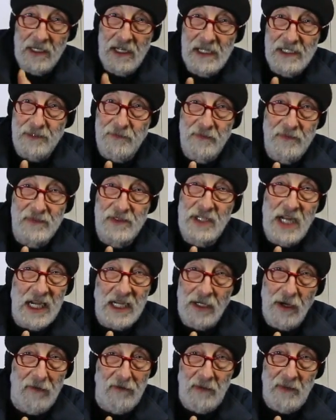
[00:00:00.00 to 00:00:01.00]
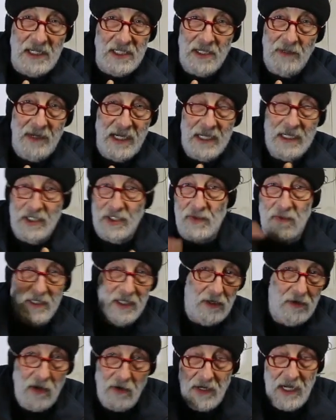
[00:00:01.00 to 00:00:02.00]
is taken over by somebody else with
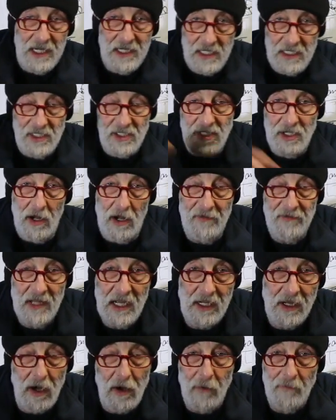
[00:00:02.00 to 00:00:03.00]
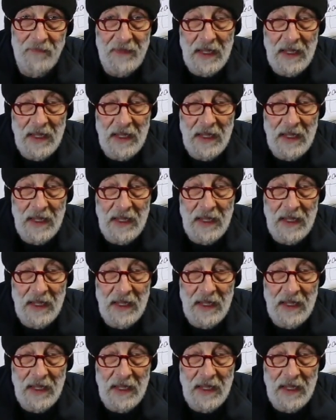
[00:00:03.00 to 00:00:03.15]
their own ideas, and off they go.